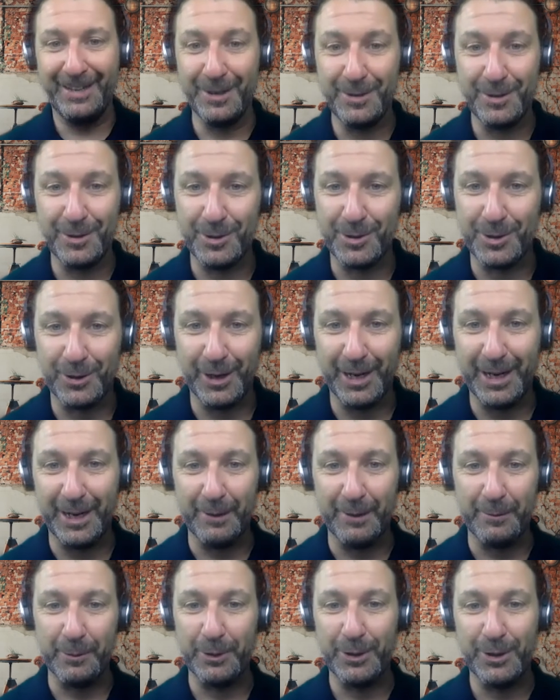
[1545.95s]
This is great.
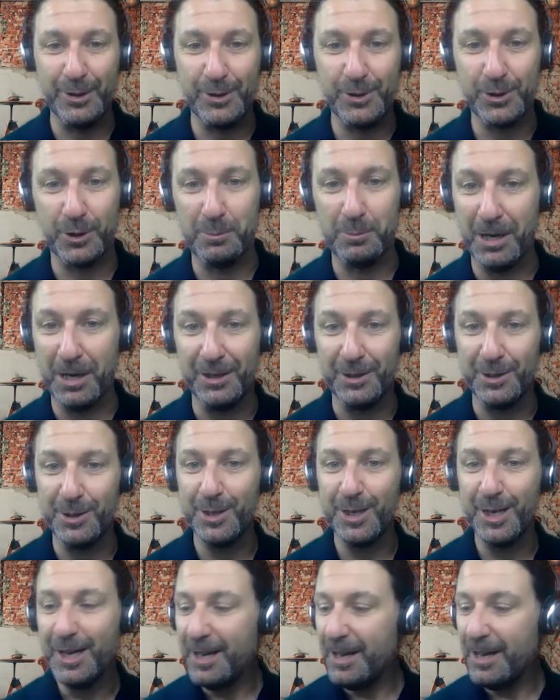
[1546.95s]
I'm learning so much.